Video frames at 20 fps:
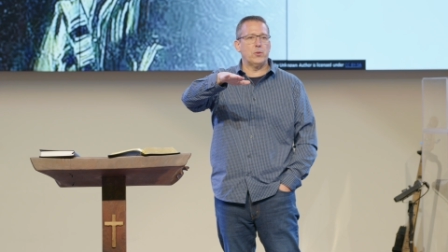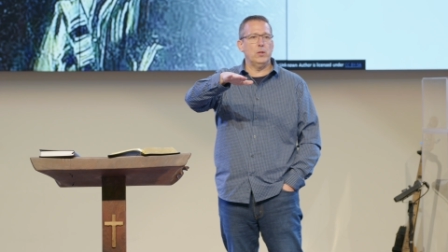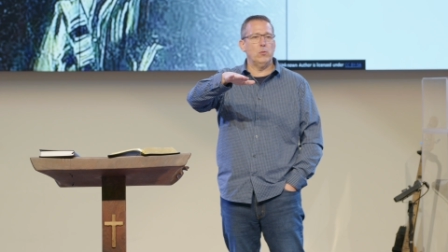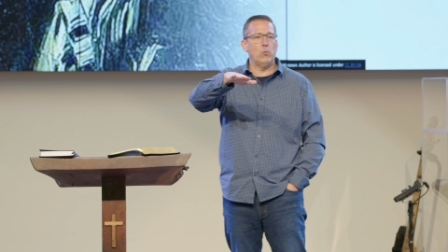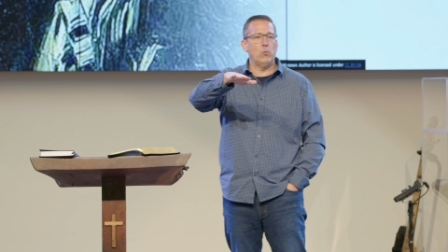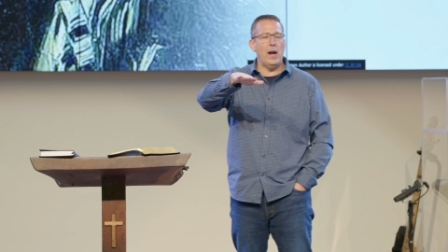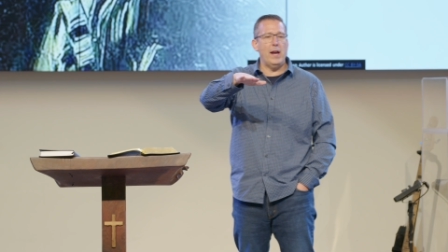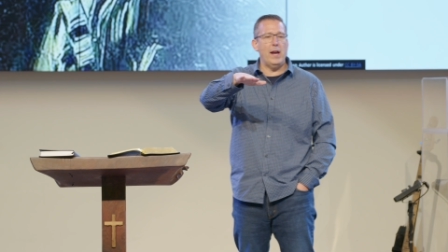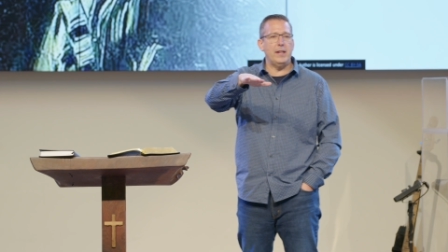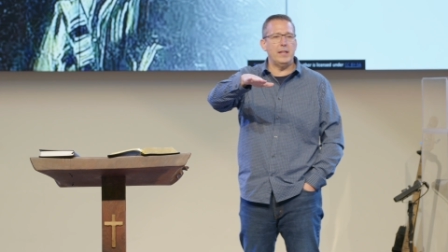
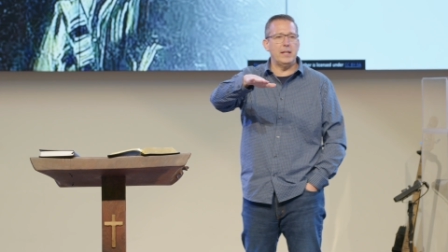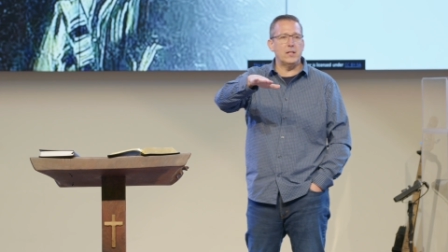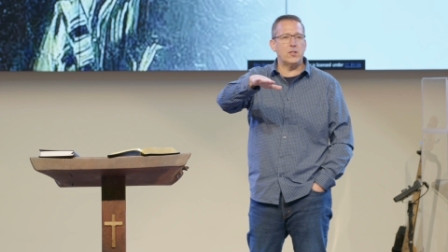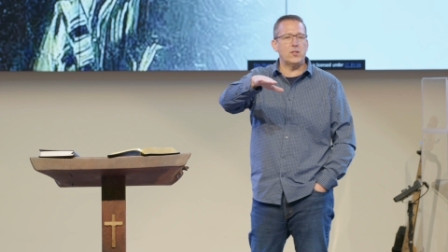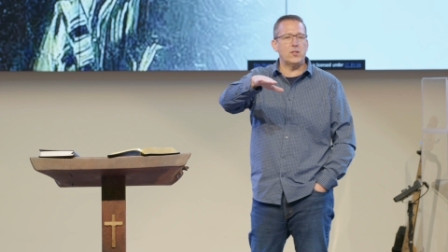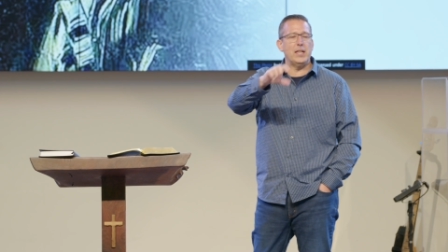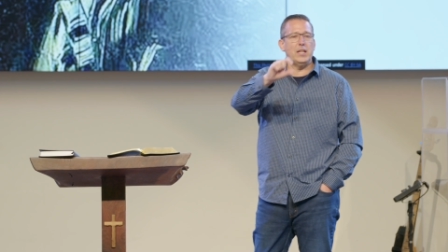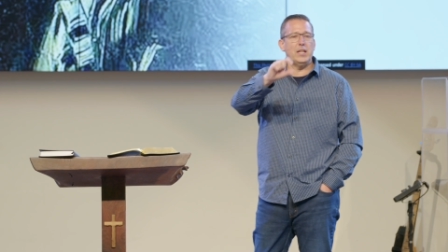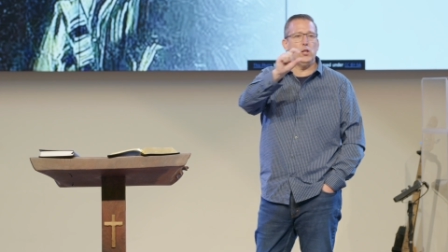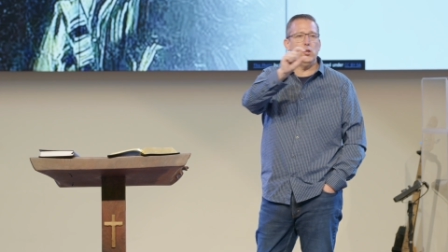writings
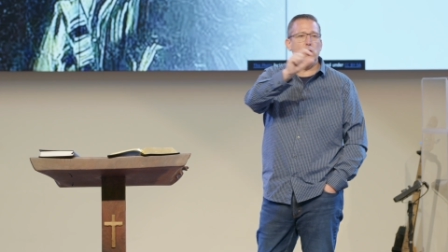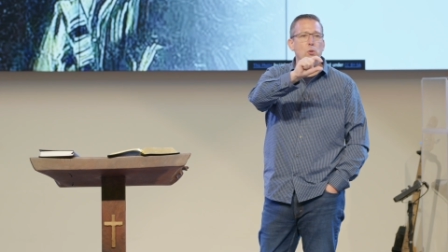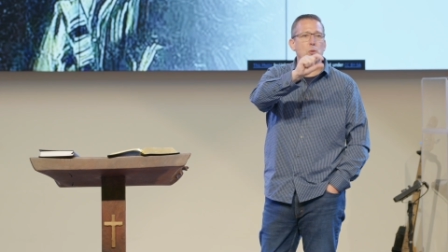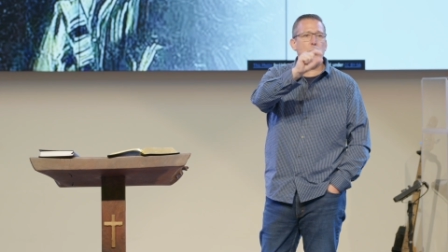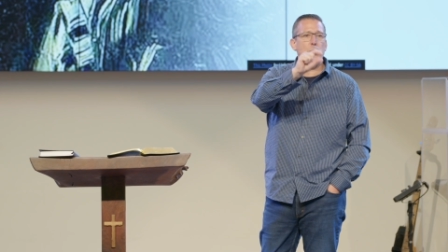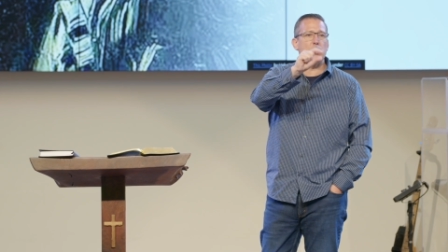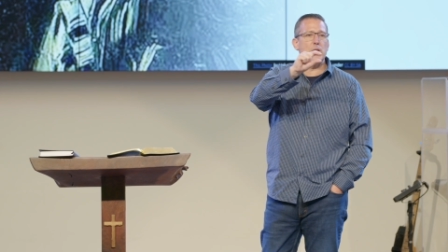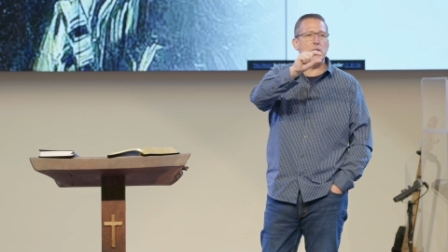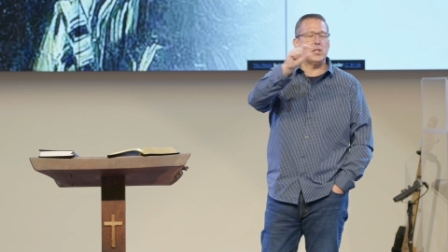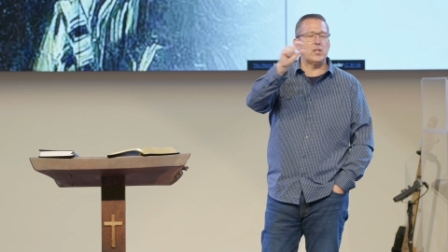that
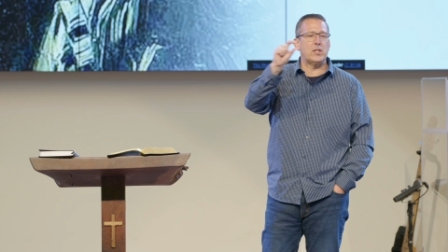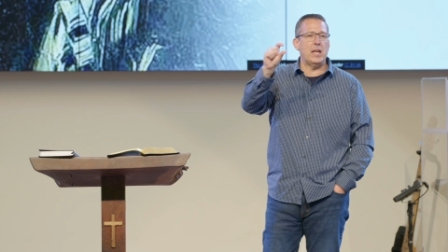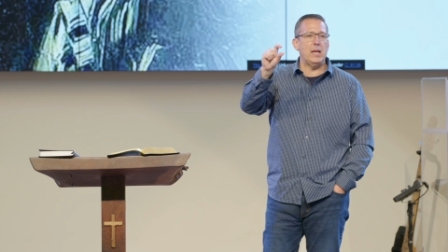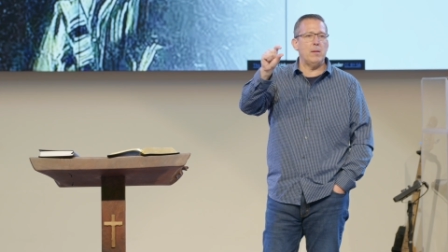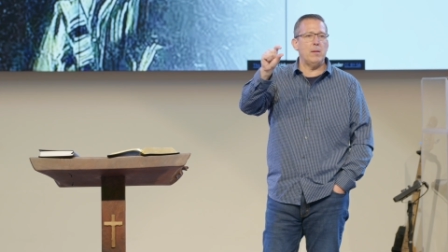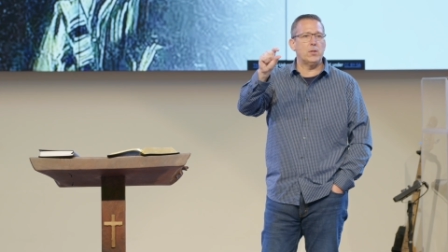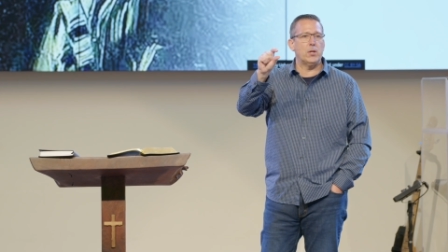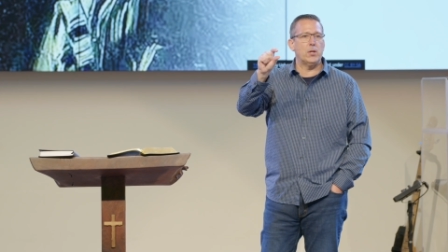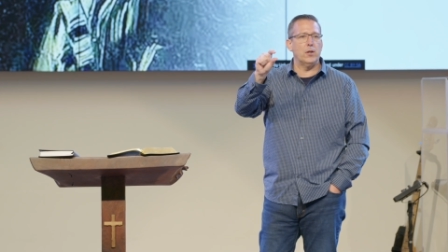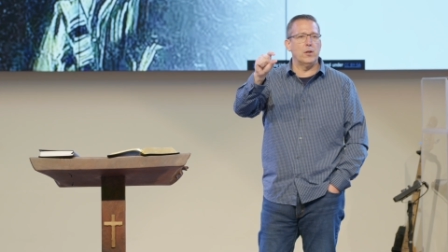use the same
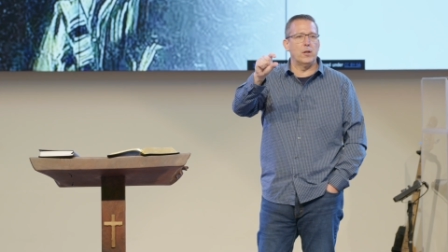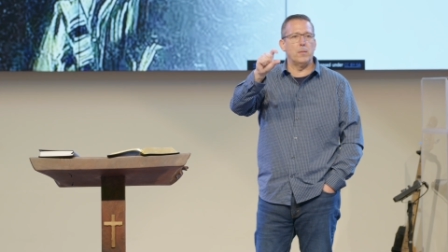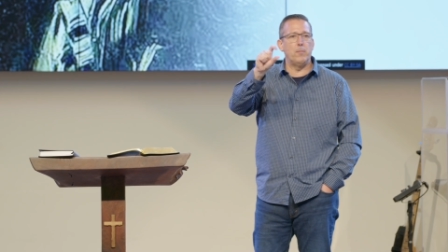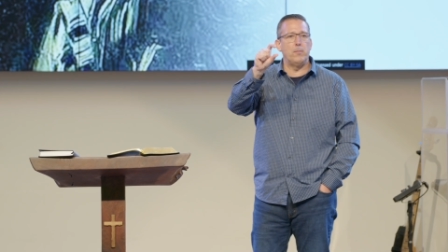term,